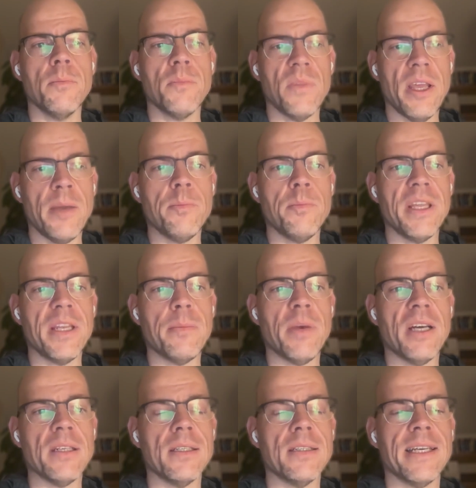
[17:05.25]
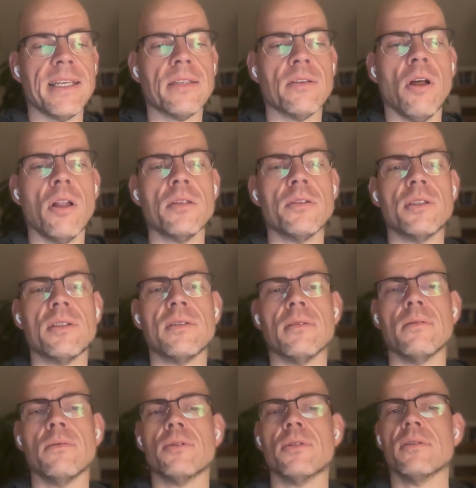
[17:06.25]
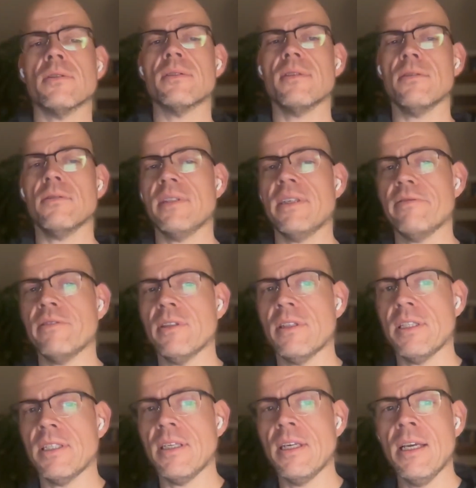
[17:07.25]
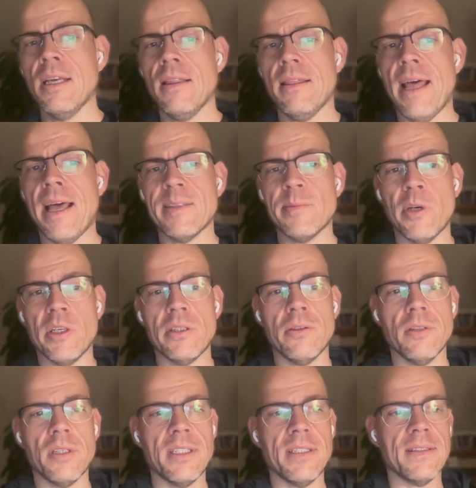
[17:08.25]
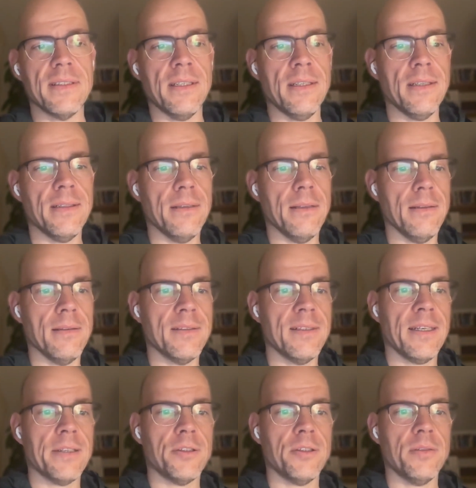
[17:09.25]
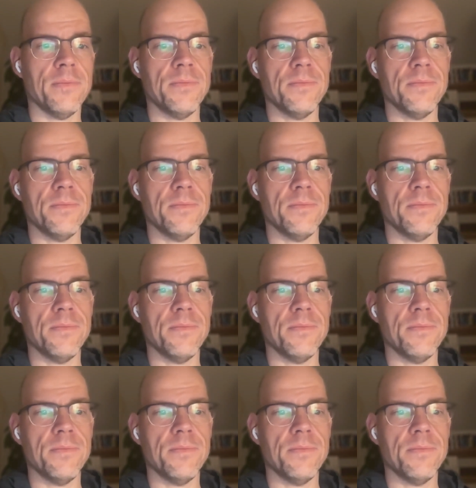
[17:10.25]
named Bitpanda Technology Solutions. So definitely last but not least in this little section.